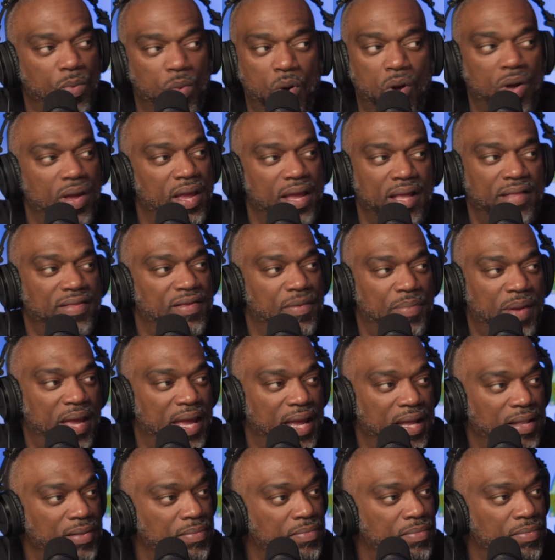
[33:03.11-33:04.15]
walking into
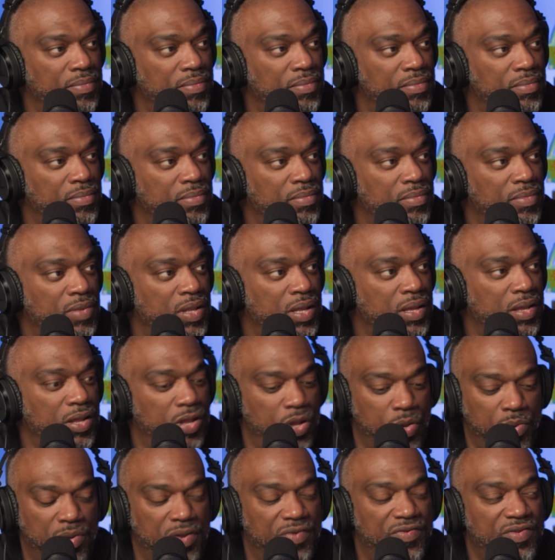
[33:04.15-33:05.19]
pain.
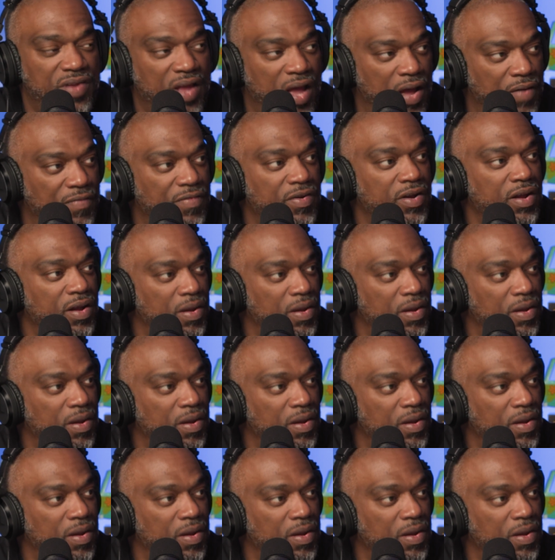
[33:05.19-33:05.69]
You discover